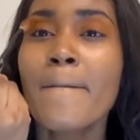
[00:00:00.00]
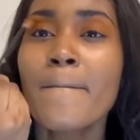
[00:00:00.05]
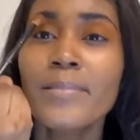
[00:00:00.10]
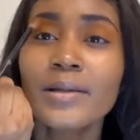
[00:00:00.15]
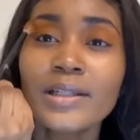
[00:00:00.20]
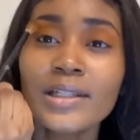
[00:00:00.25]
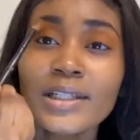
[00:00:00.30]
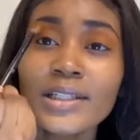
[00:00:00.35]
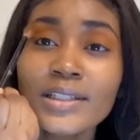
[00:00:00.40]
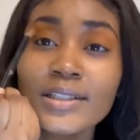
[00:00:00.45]

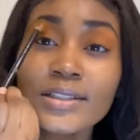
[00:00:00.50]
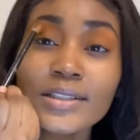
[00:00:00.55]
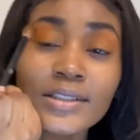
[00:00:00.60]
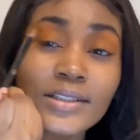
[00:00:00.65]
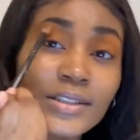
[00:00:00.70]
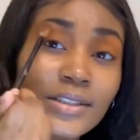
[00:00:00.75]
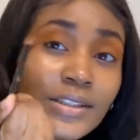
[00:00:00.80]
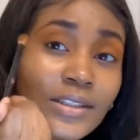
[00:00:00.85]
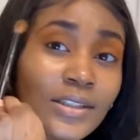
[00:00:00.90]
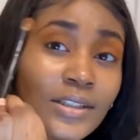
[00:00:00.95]

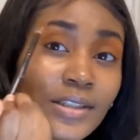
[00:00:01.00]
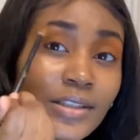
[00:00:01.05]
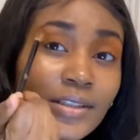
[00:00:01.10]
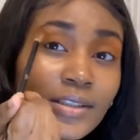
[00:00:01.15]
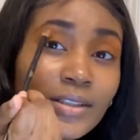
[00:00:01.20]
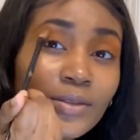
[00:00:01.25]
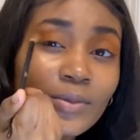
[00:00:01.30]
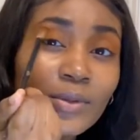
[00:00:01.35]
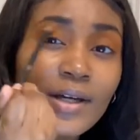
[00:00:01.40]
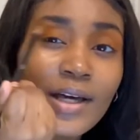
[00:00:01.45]
Blending
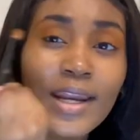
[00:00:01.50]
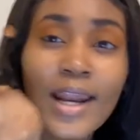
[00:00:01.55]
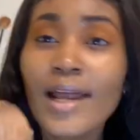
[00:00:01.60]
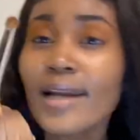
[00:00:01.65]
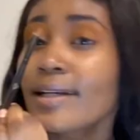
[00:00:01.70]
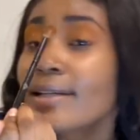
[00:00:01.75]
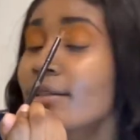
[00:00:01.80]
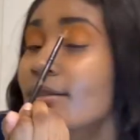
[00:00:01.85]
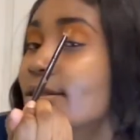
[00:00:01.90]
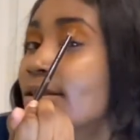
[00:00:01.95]
is what I
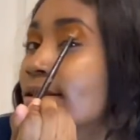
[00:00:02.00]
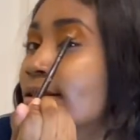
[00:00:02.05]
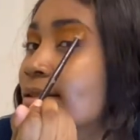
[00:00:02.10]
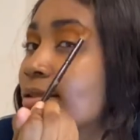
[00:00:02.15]
do.